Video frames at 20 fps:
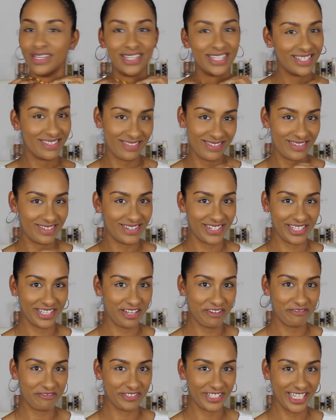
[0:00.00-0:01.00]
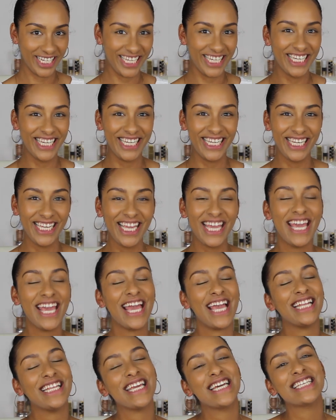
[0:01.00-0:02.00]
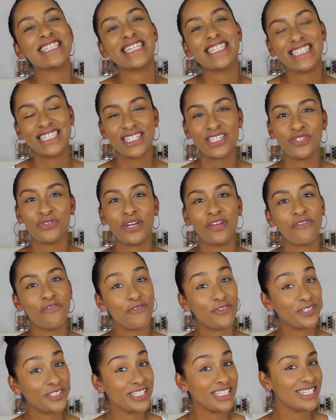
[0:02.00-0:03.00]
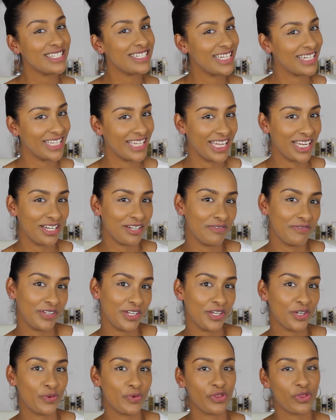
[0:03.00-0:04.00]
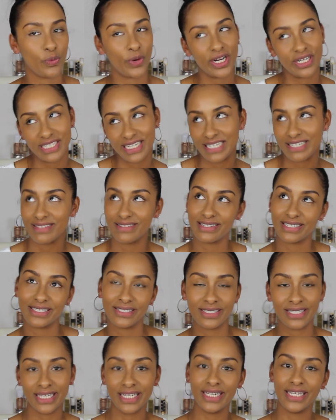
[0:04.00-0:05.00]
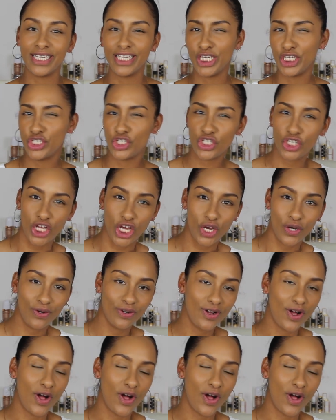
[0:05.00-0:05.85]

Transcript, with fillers: isn't she lovely? And yes, I did do a full dedicated video with wear test and, you know,